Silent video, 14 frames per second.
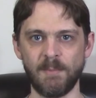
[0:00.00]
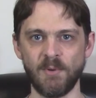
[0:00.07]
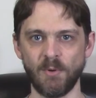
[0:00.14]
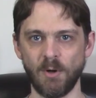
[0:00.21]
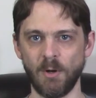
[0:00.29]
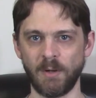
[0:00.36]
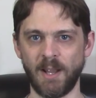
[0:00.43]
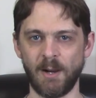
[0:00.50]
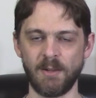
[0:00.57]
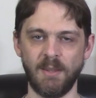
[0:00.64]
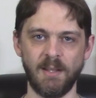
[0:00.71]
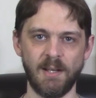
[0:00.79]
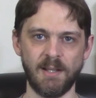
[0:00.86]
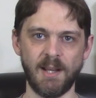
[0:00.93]
they're all
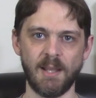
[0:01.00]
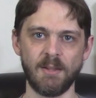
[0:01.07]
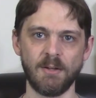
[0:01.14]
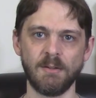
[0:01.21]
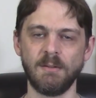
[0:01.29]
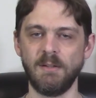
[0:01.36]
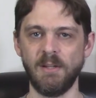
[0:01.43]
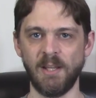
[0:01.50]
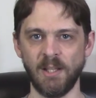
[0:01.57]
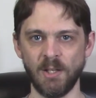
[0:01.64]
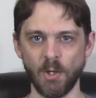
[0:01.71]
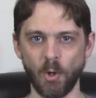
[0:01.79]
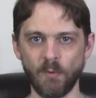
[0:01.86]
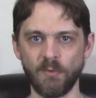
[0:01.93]
calculated together. You get
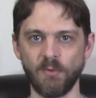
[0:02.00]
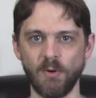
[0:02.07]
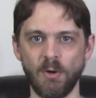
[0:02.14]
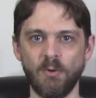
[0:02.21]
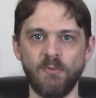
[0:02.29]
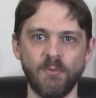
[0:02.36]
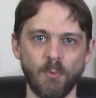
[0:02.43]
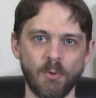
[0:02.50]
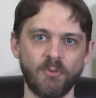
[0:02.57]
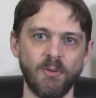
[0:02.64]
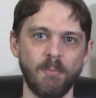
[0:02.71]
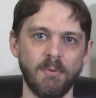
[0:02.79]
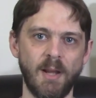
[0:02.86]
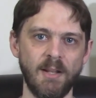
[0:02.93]
an overall force
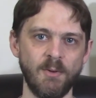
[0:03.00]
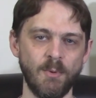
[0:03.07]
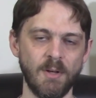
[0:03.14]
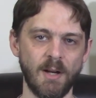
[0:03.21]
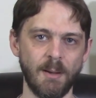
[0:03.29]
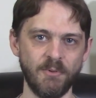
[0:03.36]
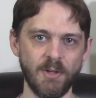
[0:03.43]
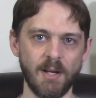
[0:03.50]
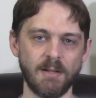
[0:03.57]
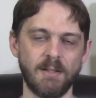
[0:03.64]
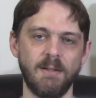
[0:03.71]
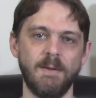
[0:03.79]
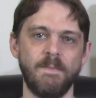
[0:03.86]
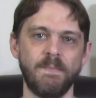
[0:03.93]
applied to an
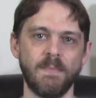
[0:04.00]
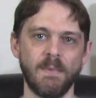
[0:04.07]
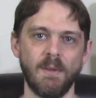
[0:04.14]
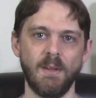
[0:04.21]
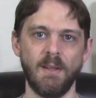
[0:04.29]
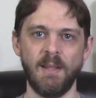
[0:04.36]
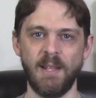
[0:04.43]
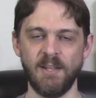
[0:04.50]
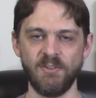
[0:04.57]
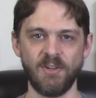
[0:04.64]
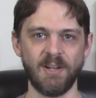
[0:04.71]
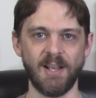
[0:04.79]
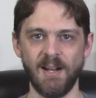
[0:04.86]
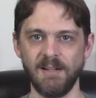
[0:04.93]
object. The
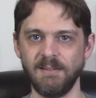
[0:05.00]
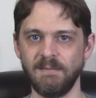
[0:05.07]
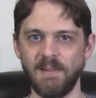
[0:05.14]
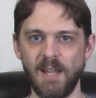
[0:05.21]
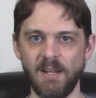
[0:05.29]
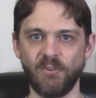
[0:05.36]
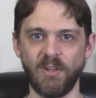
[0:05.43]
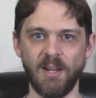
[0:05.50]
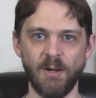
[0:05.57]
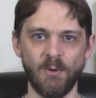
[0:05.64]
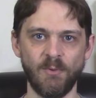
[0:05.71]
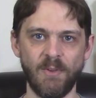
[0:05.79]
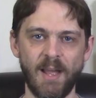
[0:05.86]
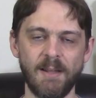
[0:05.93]
engine kind of takes
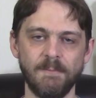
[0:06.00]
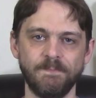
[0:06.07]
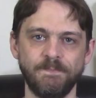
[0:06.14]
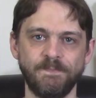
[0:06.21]
care of that.